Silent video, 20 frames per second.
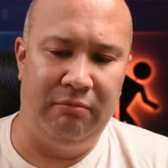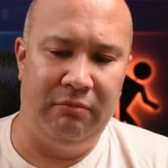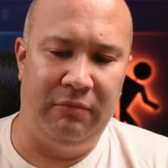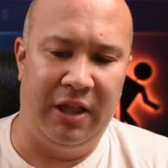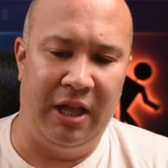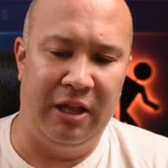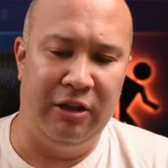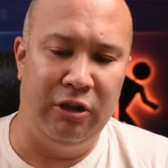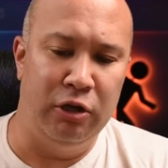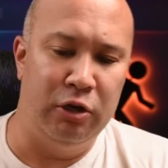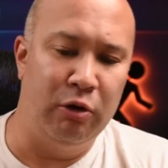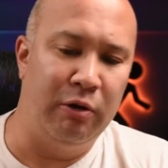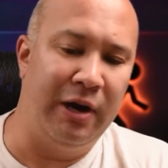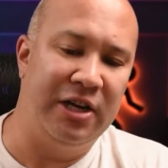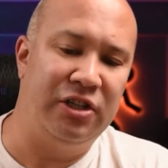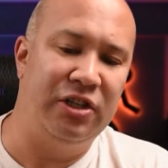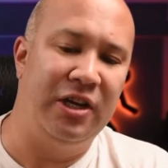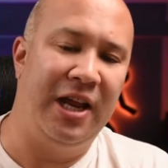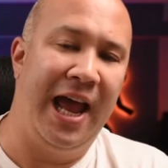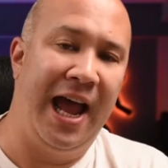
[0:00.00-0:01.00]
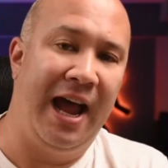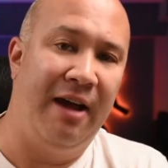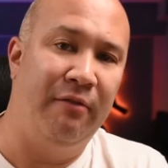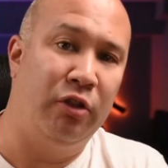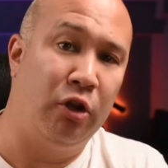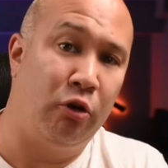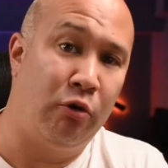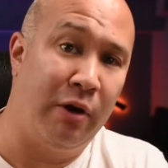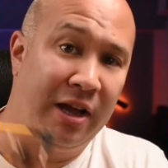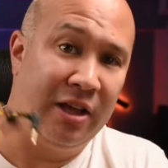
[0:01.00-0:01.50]
you don't actually have
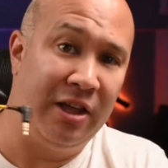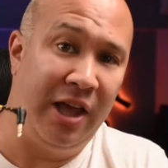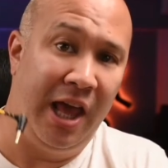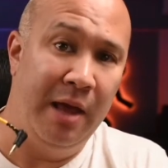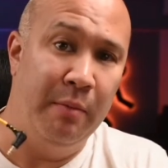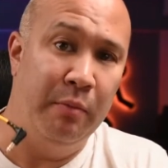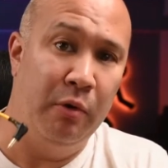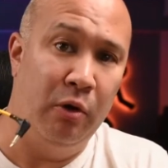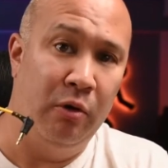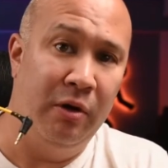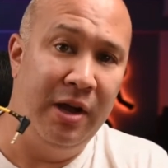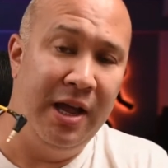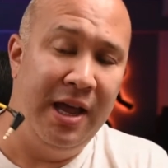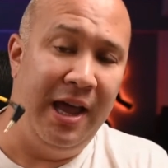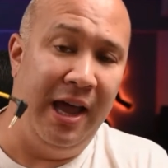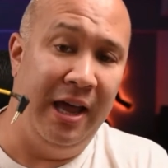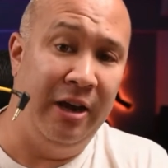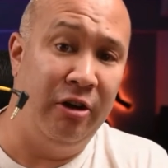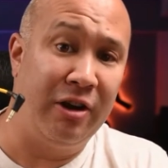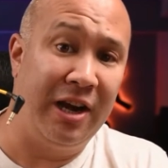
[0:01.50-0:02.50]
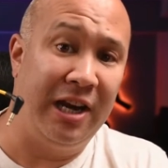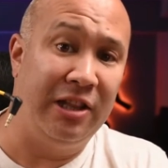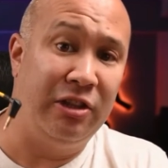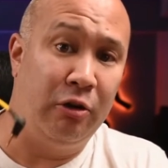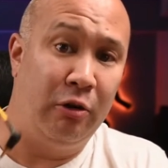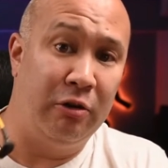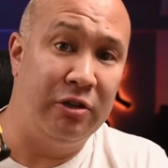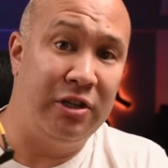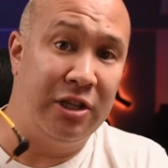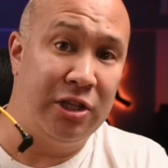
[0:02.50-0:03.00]
the correct cable, and you're gonna have to
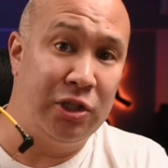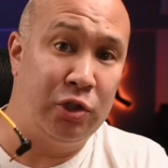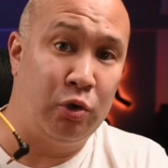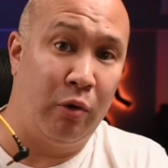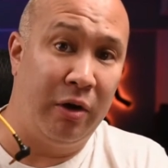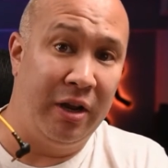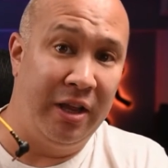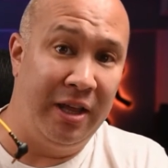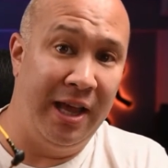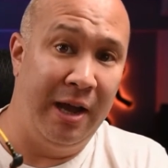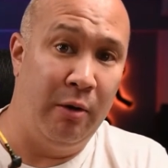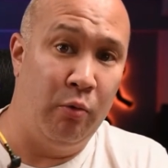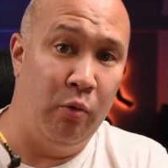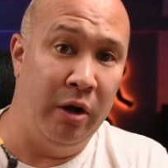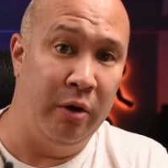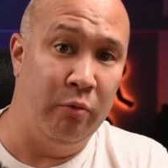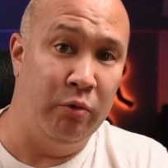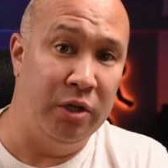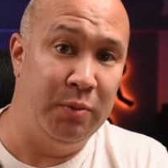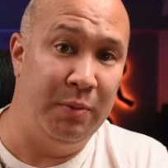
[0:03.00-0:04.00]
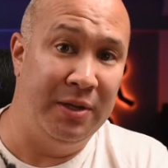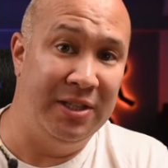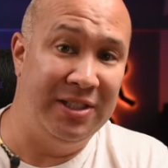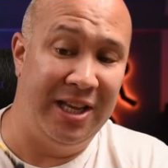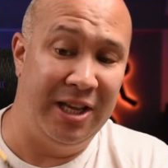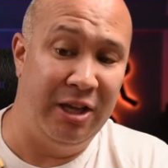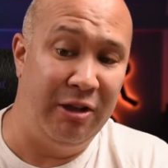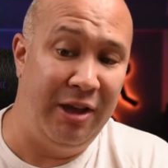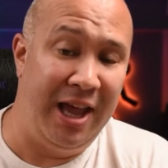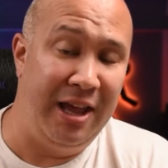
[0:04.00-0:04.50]
go to the store and get one, which means
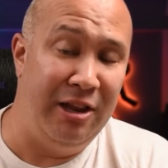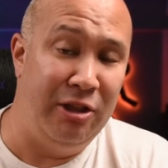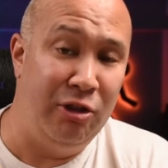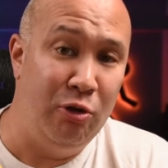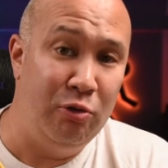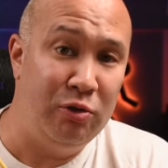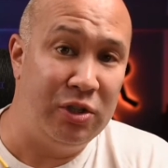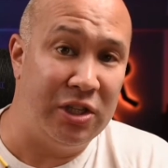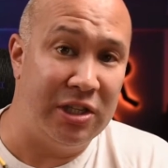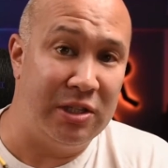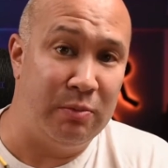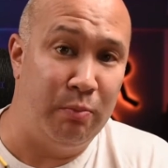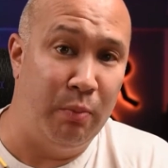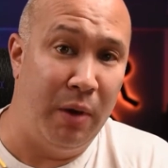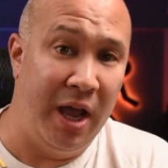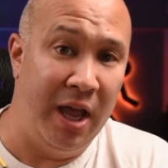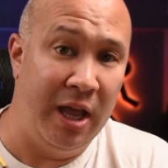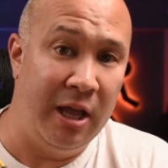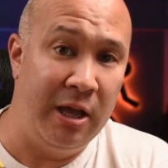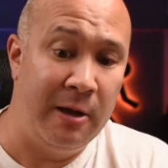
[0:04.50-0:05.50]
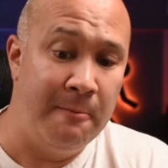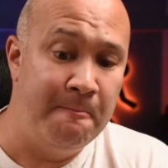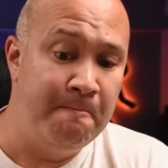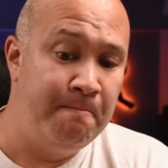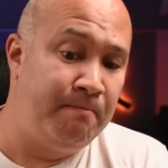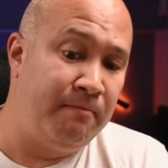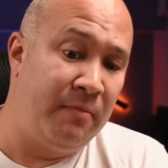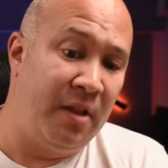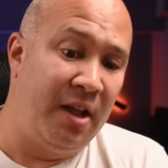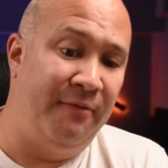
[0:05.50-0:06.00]
that you can't use this mic
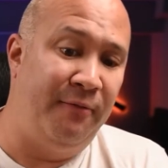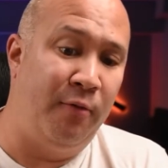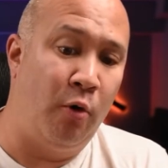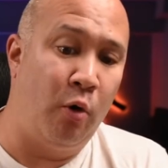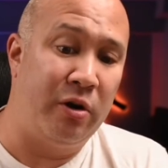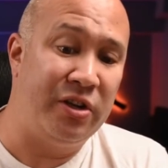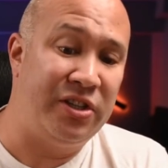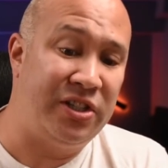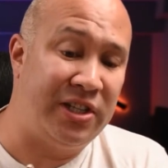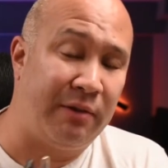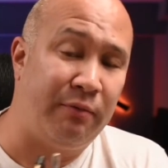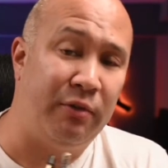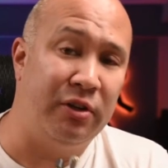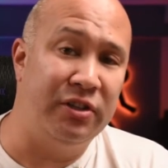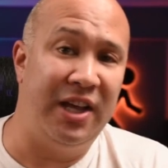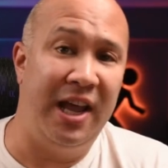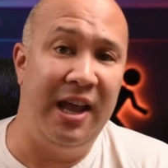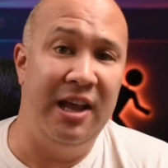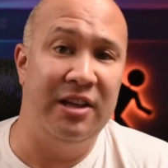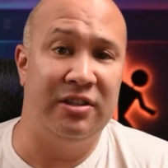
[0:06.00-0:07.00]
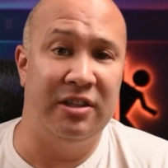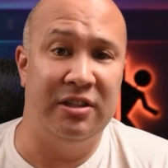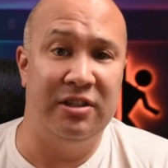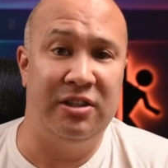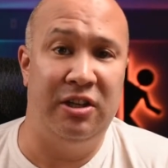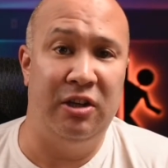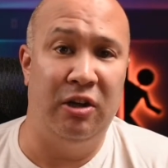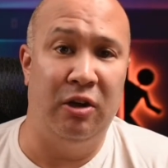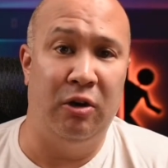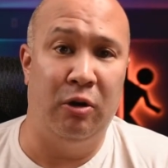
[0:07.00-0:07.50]
for several days
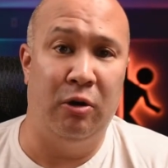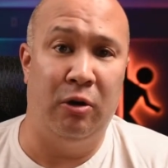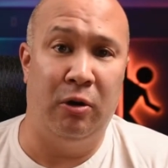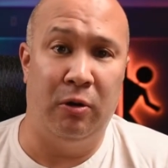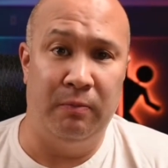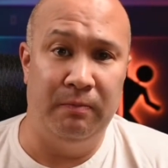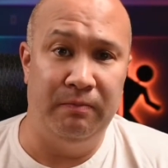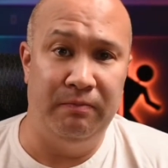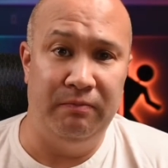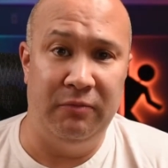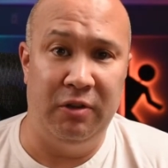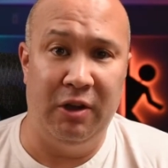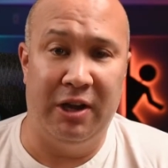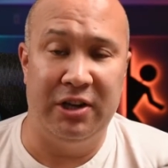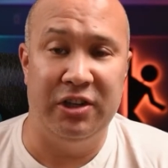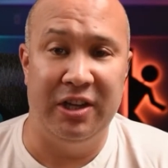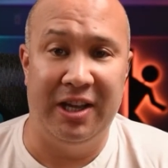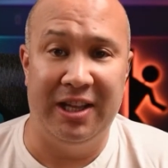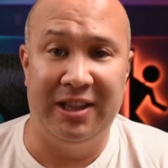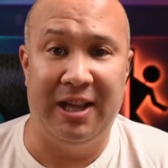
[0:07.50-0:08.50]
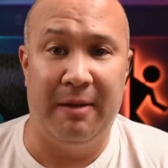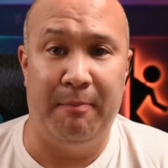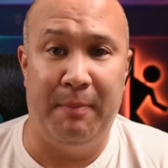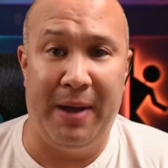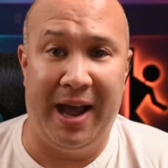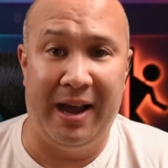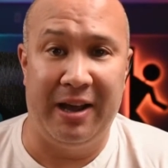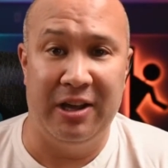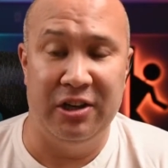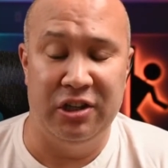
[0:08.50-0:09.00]
until you actually get that
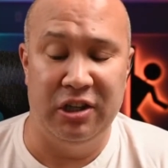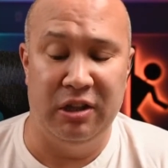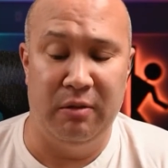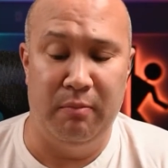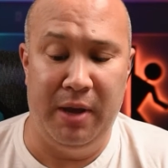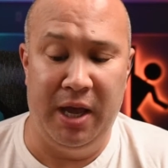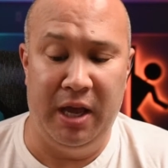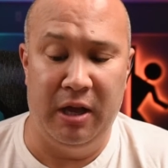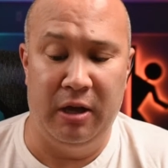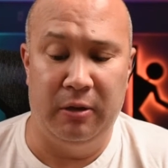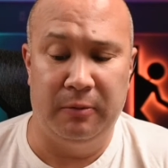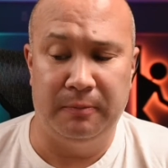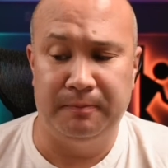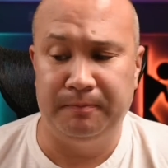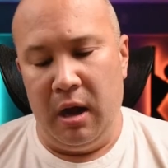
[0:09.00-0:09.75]
package in the mail.